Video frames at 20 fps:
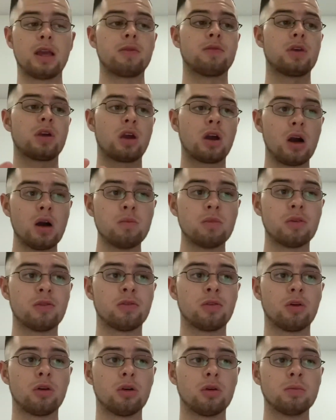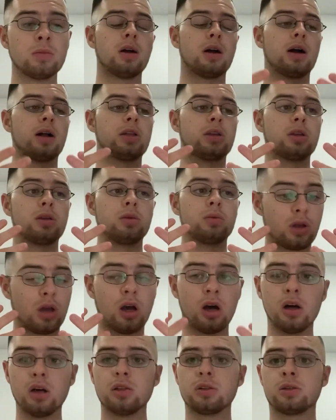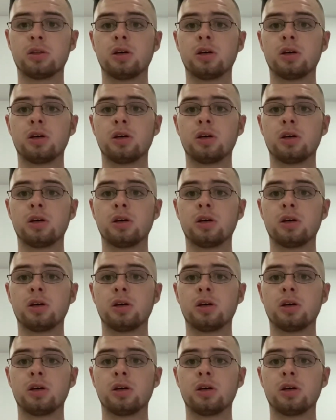If you can't perform and you can't